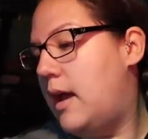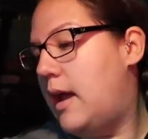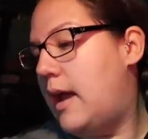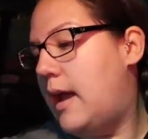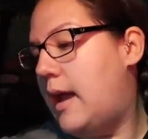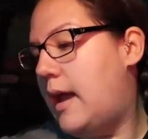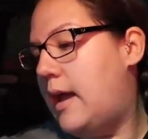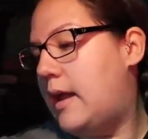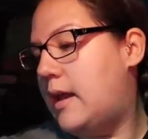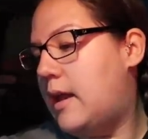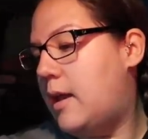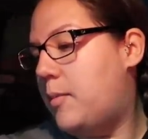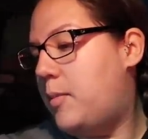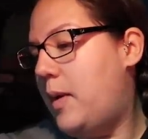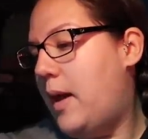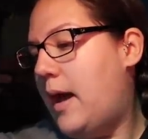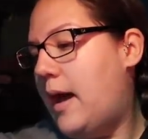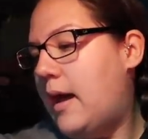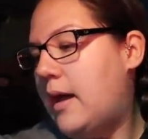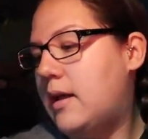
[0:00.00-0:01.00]
and a
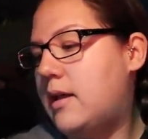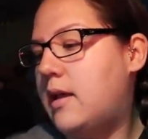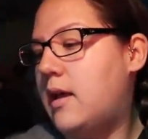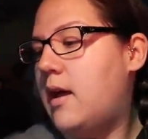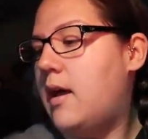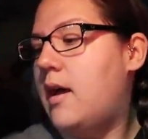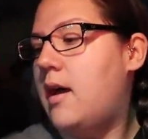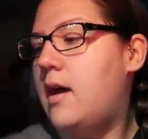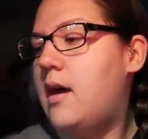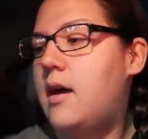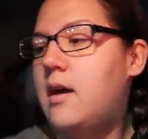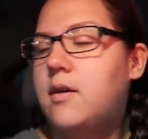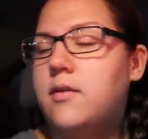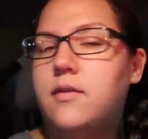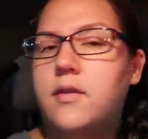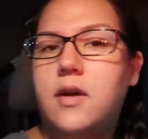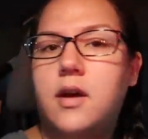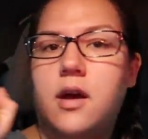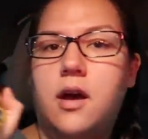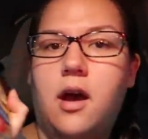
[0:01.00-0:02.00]
pack of
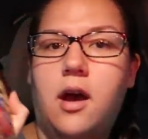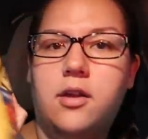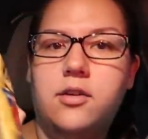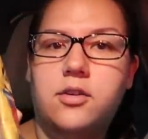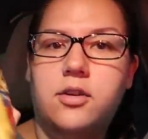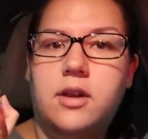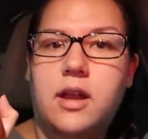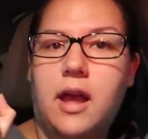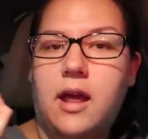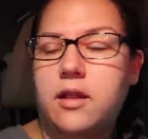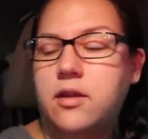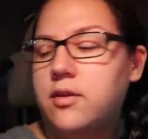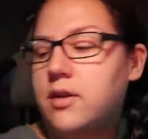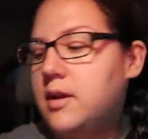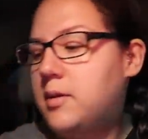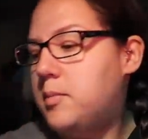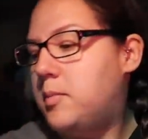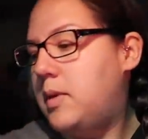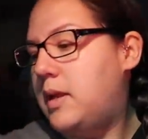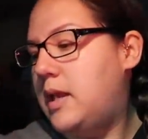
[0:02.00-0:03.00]

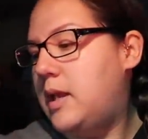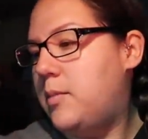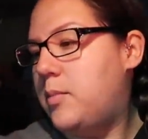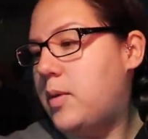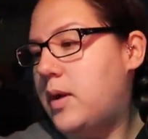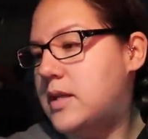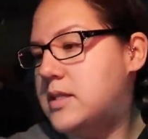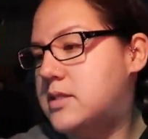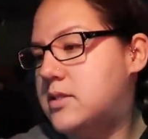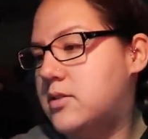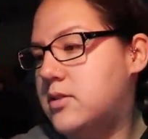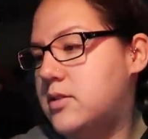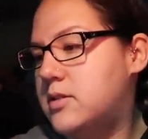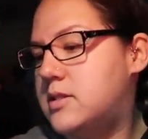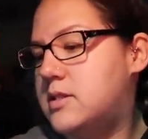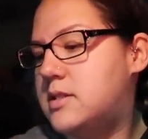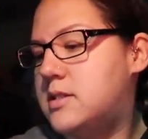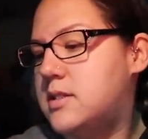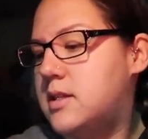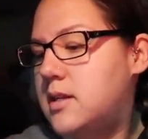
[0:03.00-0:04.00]
100-calorie mini pretzels.
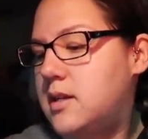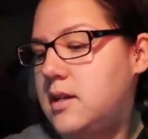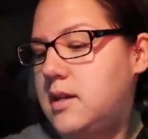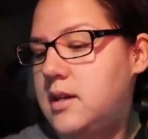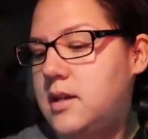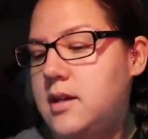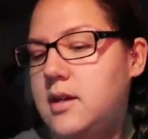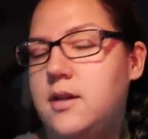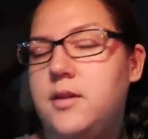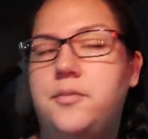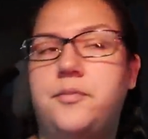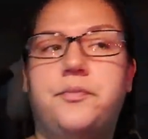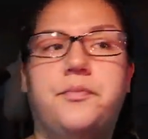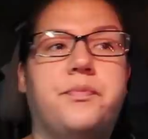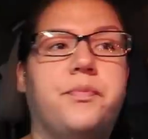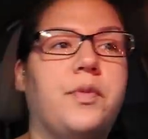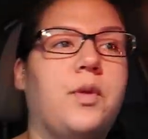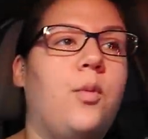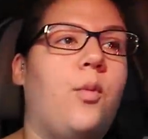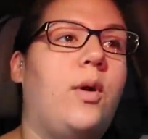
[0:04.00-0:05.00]

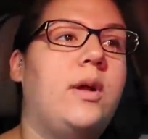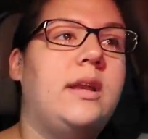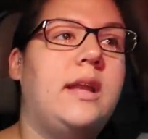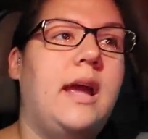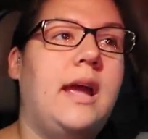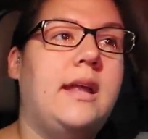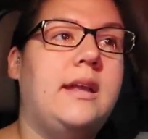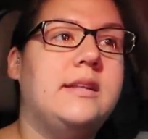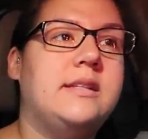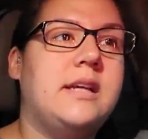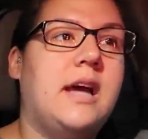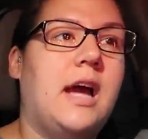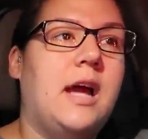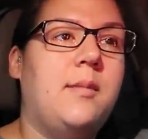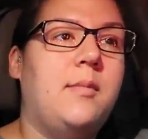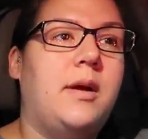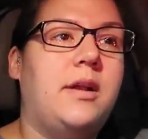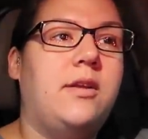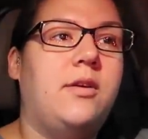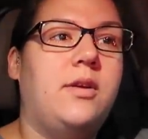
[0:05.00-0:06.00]
One day at a
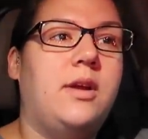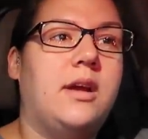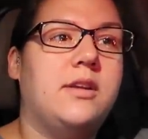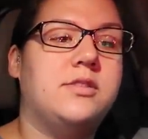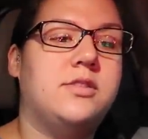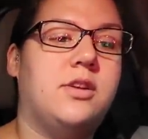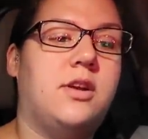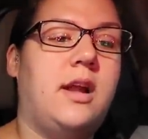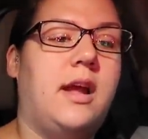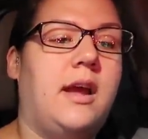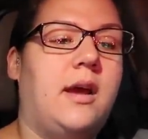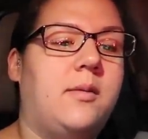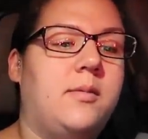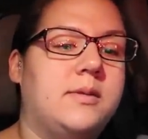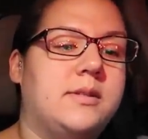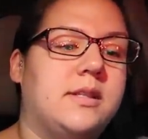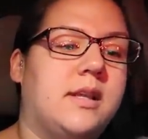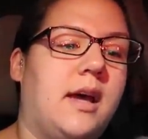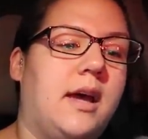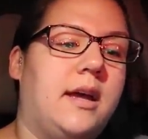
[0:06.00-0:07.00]
time. I know yesterday I
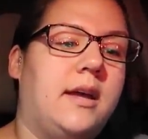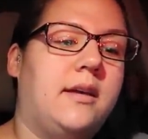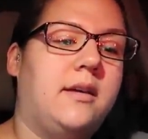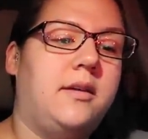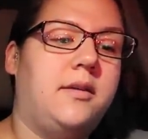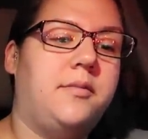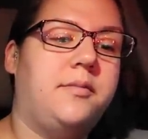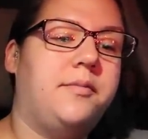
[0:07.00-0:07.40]
was like